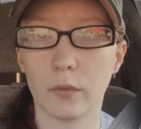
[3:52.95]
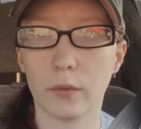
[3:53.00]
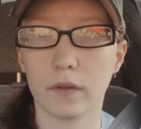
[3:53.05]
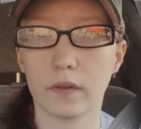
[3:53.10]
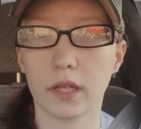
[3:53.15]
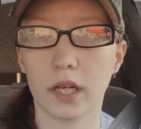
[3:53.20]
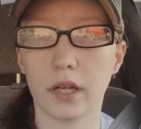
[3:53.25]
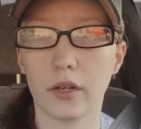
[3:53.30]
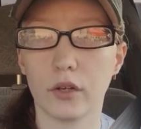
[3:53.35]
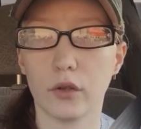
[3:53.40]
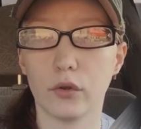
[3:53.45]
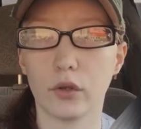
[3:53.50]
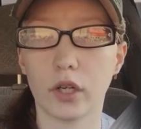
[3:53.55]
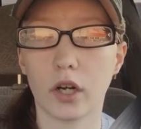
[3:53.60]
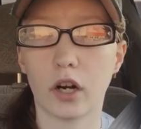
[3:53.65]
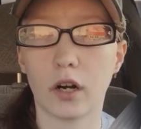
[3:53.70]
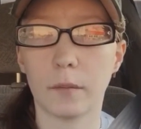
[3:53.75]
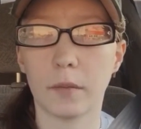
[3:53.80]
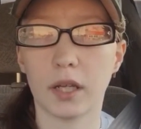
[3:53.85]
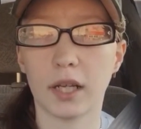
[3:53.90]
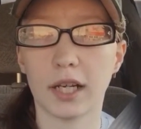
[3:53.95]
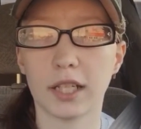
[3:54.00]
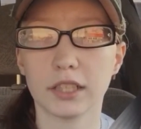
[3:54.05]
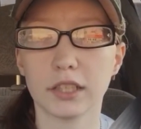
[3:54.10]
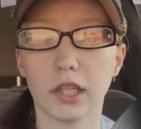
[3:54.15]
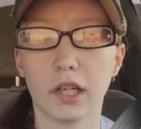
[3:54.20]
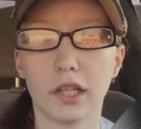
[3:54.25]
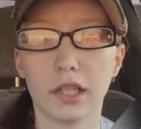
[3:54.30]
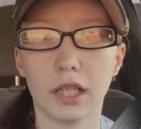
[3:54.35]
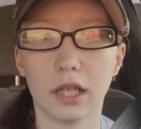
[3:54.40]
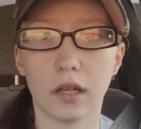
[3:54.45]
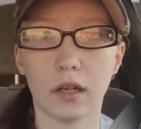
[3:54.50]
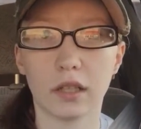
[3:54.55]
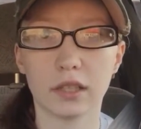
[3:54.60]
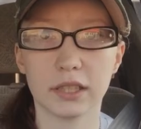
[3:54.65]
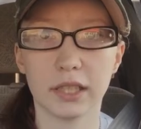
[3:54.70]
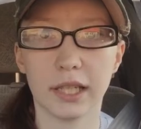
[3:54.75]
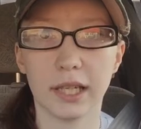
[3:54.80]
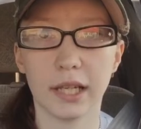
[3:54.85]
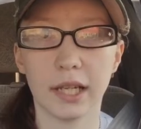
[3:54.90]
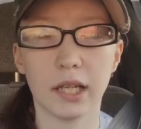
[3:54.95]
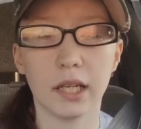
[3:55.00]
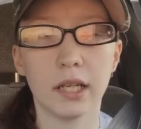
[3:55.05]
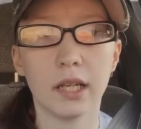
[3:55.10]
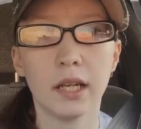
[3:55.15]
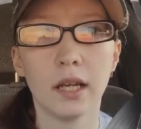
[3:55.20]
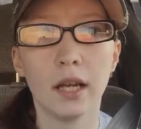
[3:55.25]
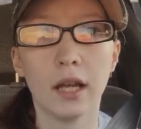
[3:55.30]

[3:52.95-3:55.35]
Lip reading: with that new caramelized honey latte,